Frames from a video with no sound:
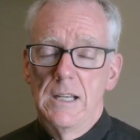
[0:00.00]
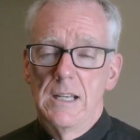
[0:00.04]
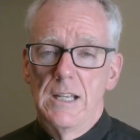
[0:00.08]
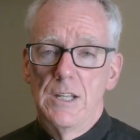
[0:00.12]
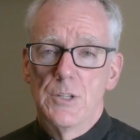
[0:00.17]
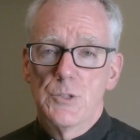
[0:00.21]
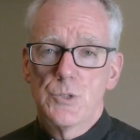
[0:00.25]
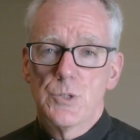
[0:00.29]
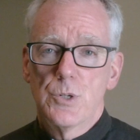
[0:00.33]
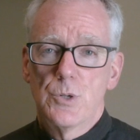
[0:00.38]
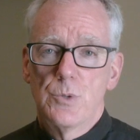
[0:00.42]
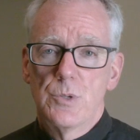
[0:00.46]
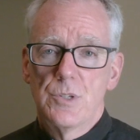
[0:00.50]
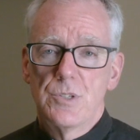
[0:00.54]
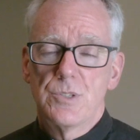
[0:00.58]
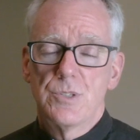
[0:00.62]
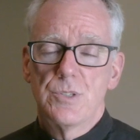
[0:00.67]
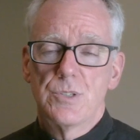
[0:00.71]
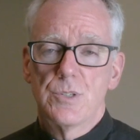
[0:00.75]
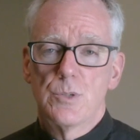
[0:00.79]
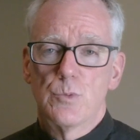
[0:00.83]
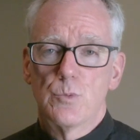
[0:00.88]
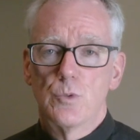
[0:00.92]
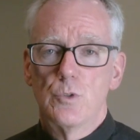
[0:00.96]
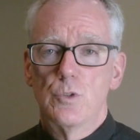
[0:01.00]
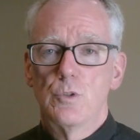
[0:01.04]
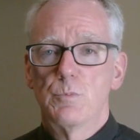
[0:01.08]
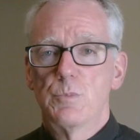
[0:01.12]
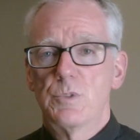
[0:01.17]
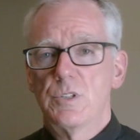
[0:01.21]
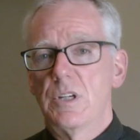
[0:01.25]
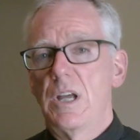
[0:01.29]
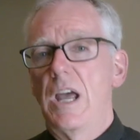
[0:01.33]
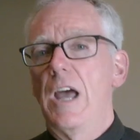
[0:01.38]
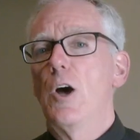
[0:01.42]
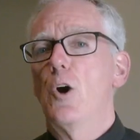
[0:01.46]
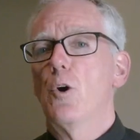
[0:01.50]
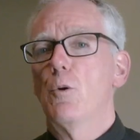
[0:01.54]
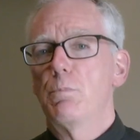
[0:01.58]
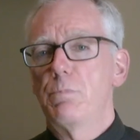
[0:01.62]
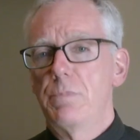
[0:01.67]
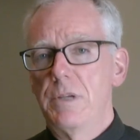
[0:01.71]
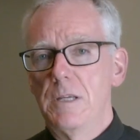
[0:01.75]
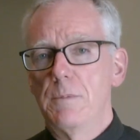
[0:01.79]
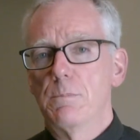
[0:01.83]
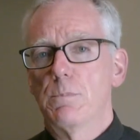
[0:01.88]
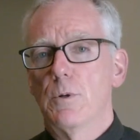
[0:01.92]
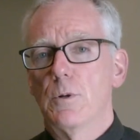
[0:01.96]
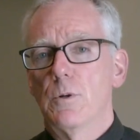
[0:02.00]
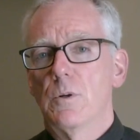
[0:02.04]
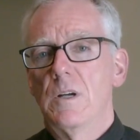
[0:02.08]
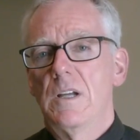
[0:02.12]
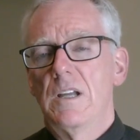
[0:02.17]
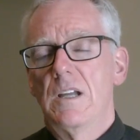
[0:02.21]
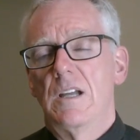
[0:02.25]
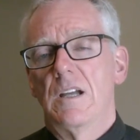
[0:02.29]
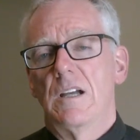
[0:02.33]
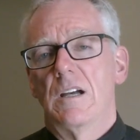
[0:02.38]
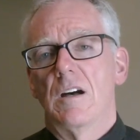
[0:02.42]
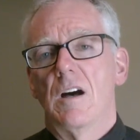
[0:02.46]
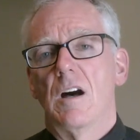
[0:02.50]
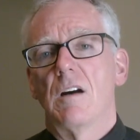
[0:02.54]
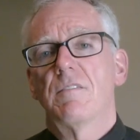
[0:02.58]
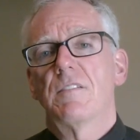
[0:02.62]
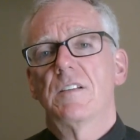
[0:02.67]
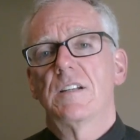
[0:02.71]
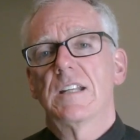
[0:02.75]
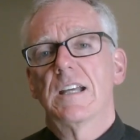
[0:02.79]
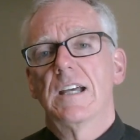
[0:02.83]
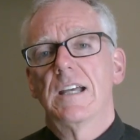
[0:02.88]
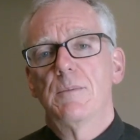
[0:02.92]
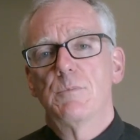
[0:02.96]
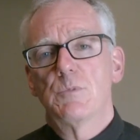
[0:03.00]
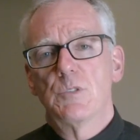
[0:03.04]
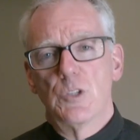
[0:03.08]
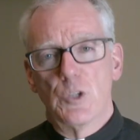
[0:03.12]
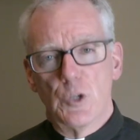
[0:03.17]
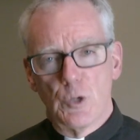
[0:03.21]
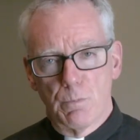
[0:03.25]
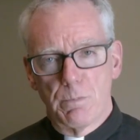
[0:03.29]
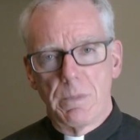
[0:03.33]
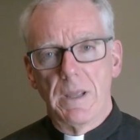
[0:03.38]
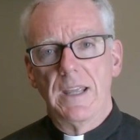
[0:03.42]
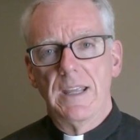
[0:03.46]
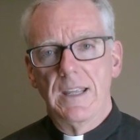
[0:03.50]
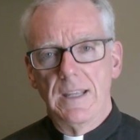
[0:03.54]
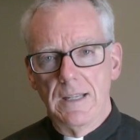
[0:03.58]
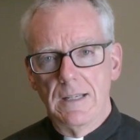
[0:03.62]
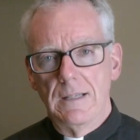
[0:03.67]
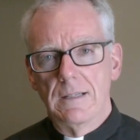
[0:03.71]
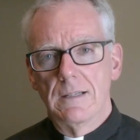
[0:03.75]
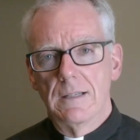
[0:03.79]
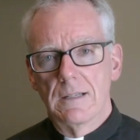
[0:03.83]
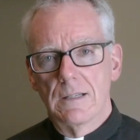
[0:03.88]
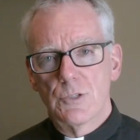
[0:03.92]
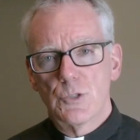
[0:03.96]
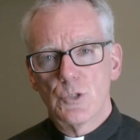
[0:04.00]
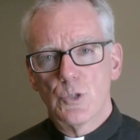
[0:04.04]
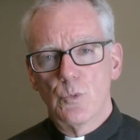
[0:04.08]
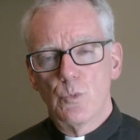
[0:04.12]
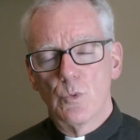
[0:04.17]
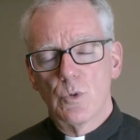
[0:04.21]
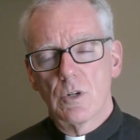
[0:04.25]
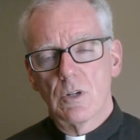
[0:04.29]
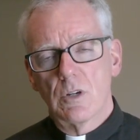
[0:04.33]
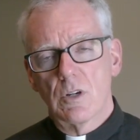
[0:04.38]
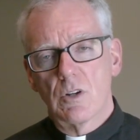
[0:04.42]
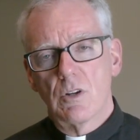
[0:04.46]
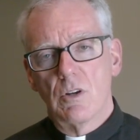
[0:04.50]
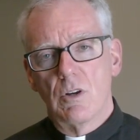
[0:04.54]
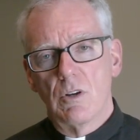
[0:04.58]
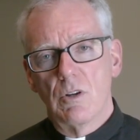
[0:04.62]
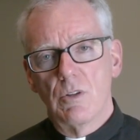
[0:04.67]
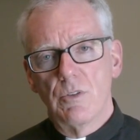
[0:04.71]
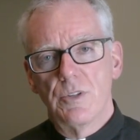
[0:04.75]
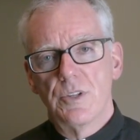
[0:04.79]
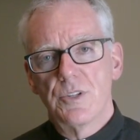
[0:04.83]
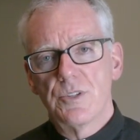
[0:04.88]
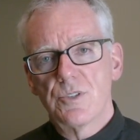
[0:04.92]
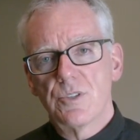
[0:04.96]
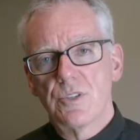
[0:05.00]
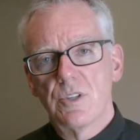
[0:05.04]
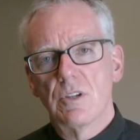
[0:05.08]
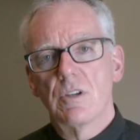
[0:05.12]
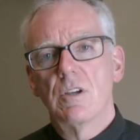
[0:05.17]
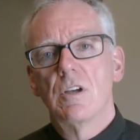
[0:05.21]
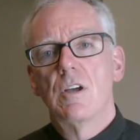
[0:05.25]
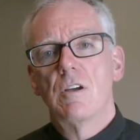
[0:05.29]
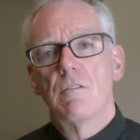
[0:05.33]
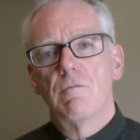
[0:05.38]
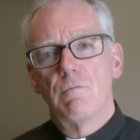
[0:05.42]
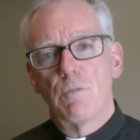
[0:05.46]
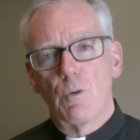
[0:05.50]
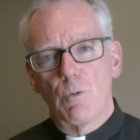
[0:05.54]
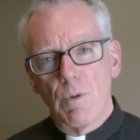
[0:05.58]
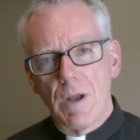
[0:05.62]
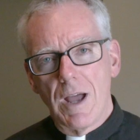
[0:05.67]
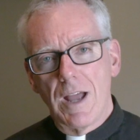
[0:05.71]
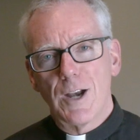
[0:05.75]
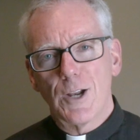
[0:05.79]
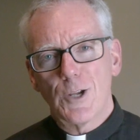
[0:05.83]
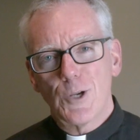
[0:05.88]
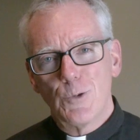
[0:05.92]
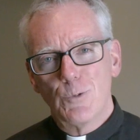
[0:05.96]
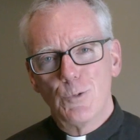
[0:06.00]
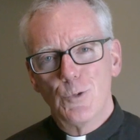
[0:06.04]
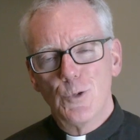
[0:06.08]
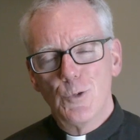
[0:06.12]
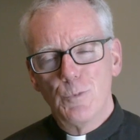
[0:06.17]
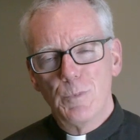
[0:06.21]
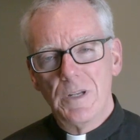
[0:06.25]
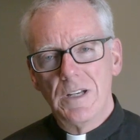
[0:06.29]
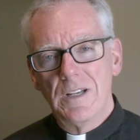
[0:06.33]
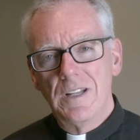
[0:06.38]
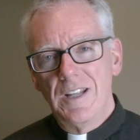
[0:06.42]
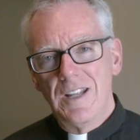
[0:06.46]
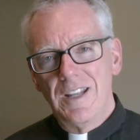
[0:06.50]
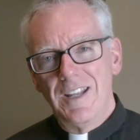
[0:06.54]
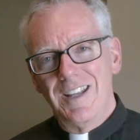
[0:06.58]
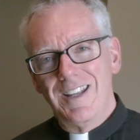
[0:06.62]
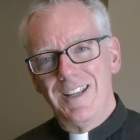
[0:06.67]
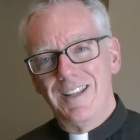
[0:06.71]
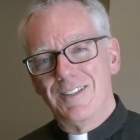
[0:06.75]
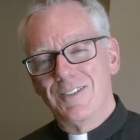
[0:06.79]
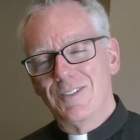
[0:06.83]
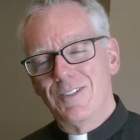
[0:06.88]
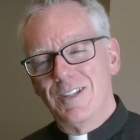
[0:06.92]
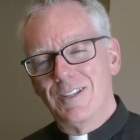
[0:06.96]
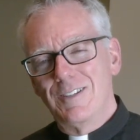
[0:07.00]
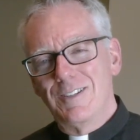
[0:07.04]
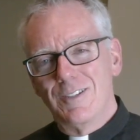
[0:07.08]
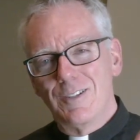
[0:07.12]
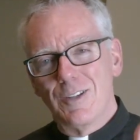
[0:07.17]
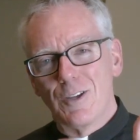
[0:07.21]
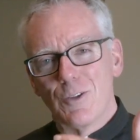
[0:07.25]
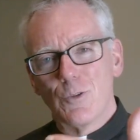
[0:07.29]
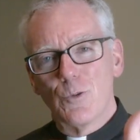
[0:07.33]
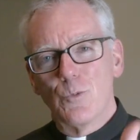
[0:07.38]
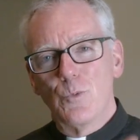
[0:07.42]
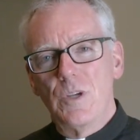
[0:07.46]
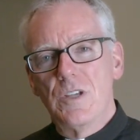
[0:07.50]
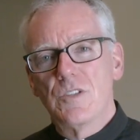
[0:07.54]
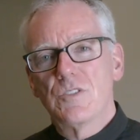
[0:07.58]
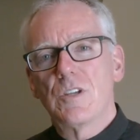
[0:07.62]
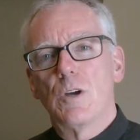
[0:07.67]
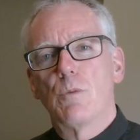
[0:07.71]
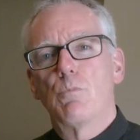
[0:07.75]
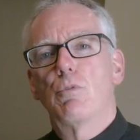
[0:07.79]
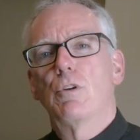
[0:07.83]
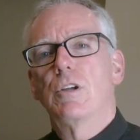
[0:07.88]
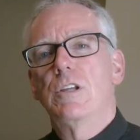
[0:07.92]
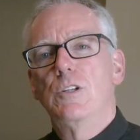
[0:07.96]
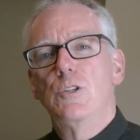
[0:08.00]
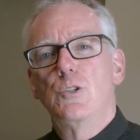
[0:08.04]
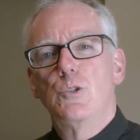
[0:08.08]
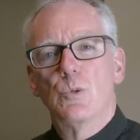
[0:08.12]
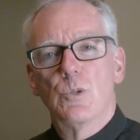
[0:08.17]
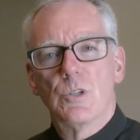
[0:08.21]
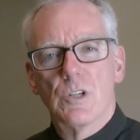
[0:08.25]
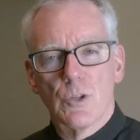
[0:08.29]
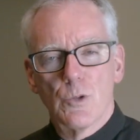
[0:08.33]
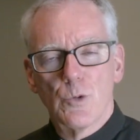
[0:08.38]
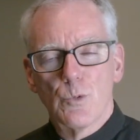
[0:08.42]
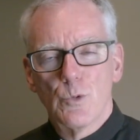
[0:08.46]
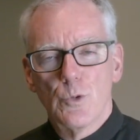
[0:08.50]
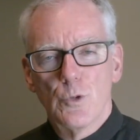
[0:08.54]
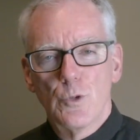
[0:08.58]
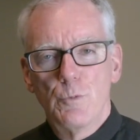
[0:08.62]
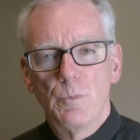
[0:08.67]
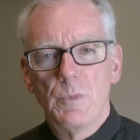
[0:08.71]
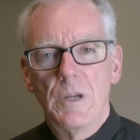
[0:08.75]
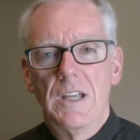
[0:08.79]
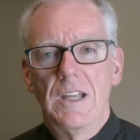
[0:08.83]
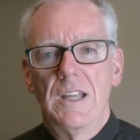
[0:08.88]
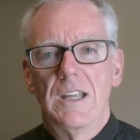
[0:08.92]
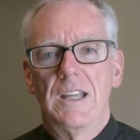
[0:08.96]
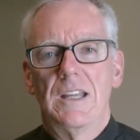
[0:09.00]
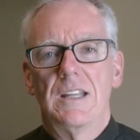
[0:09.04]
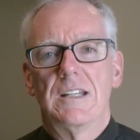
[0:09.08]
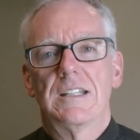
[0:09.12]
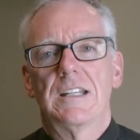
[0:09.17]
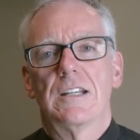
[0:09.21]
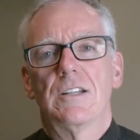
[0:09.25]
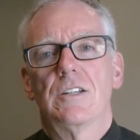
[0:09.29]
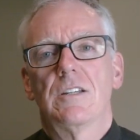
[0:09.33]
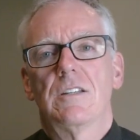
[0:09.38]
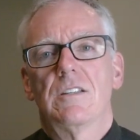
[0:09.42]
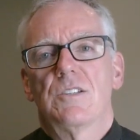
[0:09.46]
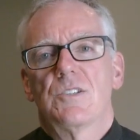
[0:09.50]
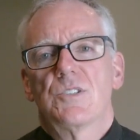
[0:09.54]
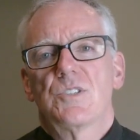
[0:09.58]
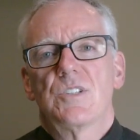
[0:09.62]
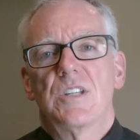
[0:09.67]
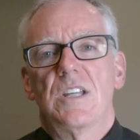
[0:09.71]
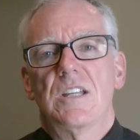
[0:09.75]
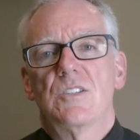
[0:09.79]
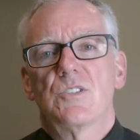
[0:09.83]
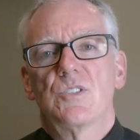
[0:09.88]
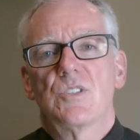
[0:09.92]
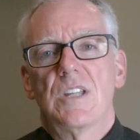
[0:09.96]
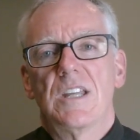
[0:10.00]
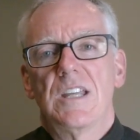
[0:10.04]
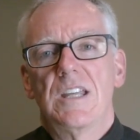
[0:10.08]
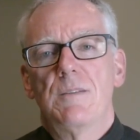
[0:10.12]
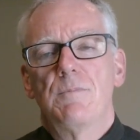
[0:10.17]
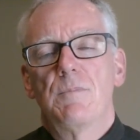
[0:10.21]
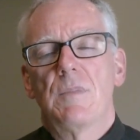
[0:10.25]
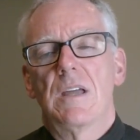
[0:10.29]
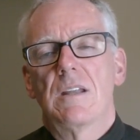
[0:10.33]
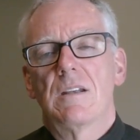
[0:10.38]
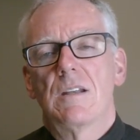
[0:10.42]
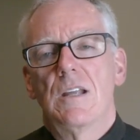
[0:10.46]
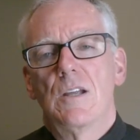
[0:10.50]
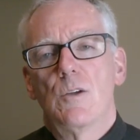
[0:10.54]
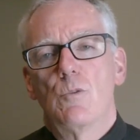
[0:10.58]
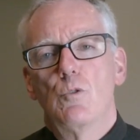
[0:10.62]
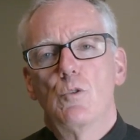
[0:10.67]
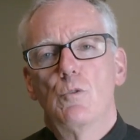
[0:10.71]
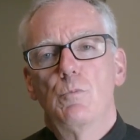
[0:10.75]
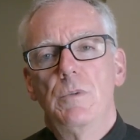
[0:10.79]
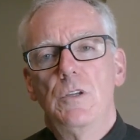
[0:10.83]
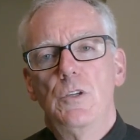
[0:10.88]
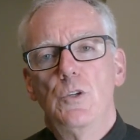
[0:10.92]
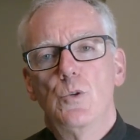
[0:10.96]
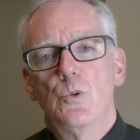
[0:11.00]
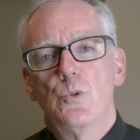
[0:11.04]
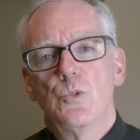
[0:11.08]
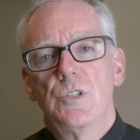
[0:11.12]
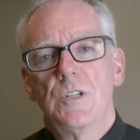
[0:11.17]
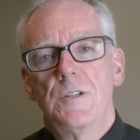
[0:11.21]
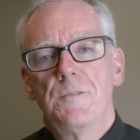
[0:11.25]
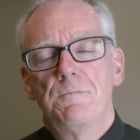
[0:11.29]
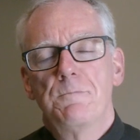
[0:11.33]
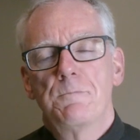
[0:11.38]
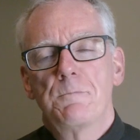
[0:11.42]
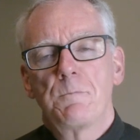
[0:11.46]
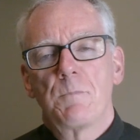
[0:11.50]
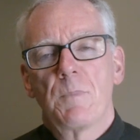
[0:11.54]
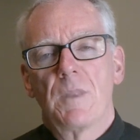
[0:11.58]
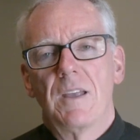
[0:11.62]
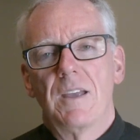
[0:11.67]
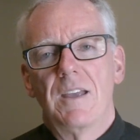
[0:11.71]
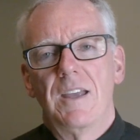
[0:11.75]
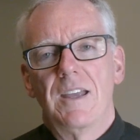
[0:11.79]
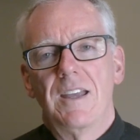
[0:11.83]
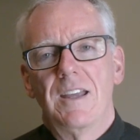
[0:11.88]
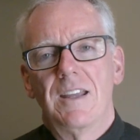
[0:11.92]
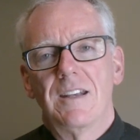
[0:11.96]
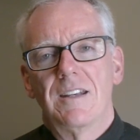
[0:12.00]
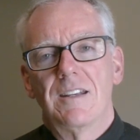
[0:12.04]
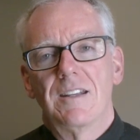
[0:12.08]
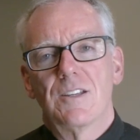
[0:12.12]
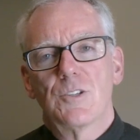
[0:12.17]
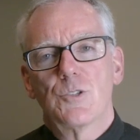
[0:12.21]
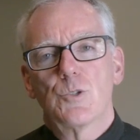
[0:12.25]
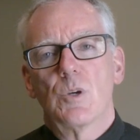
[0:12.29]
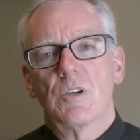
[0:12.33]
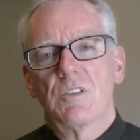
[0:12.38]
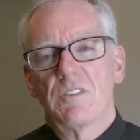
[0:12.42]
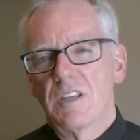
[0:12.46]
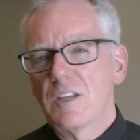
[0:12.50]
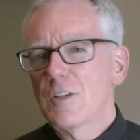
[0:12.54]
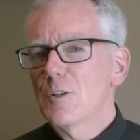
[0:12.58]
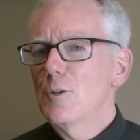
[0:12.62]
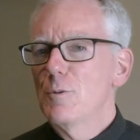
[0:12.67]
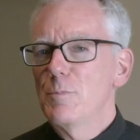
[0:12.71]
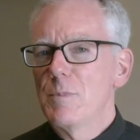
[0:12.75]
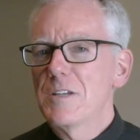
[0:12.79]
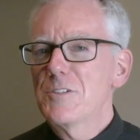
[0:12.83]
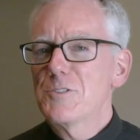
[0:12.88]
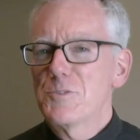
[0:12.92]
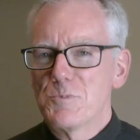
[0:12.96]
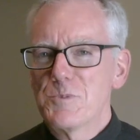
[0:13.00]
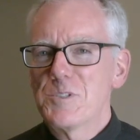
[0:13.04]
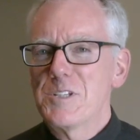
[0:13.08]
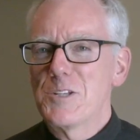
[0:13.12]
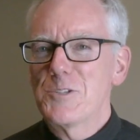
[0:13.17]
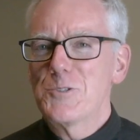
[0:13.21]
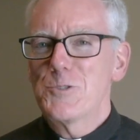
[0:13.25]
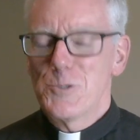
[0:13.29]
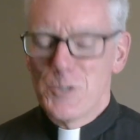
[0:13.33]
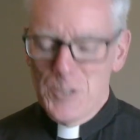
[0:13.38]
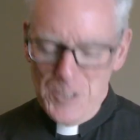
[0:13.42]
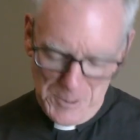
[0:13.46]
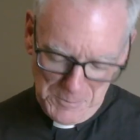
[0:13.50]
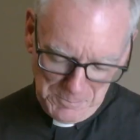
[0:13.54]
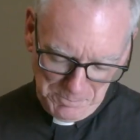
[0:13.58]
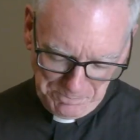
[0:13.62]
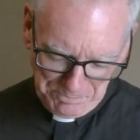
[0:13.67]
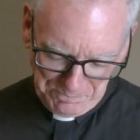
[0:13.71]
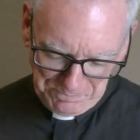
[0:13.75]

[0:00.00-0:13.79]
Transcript: And so this is a room to help people oftentimes in their pain. So we're going to call this the Veronica room. And, and, in other weeks I'll bring you to another room and tell you the saint's name that we'll be using. And uh, so I think it'll make some sense to you.